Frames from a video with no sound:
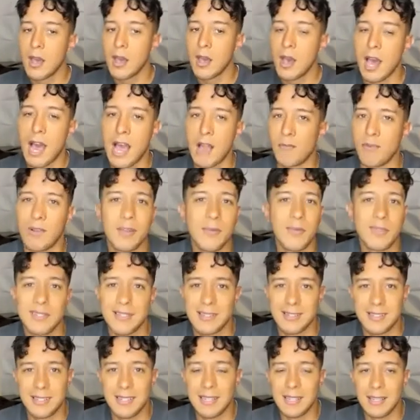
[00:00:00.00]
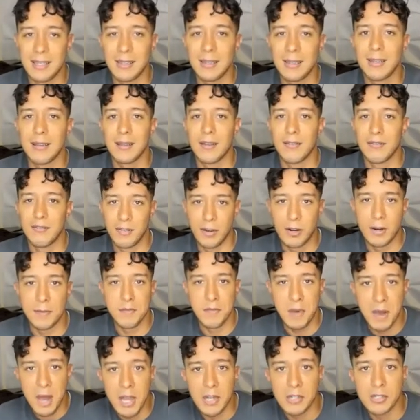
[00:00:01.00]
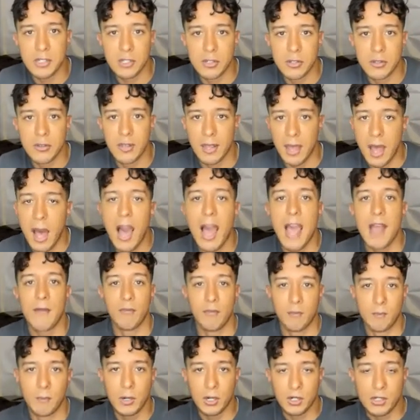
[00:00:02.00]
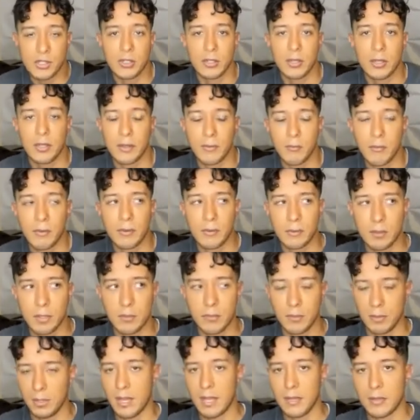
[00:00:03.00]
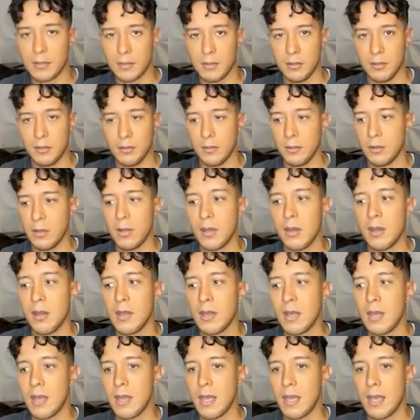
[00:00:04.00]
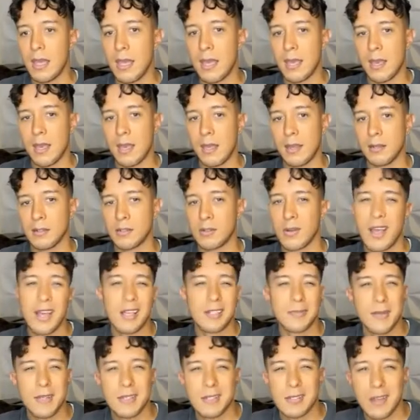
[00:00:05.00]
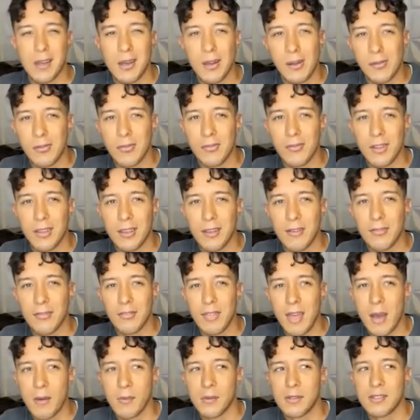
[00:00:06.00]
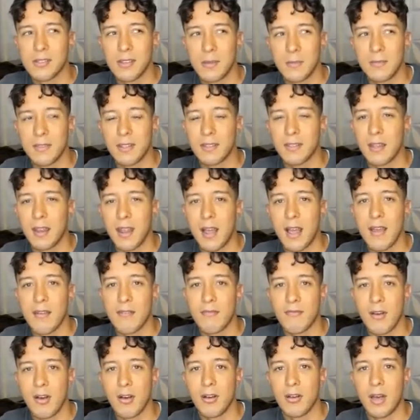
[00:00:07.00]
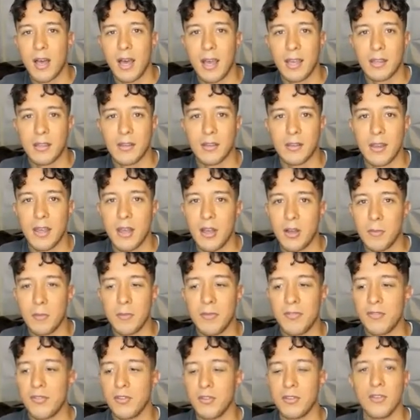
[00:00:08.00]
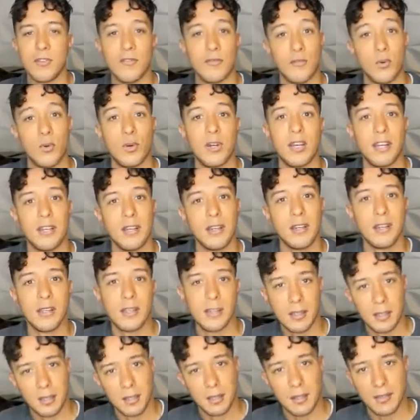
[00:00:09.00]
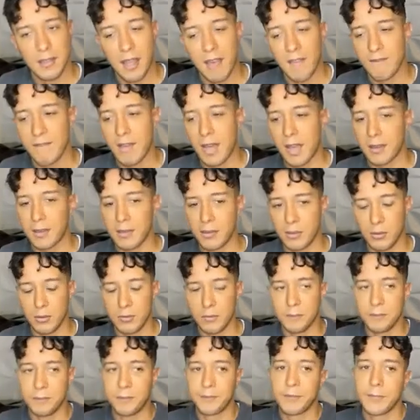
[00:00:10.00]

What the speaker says: I really wasn't seeing very much that I personally could relate to. And so I asked myself if that was something that I felt I could help fill the void in that vacuum.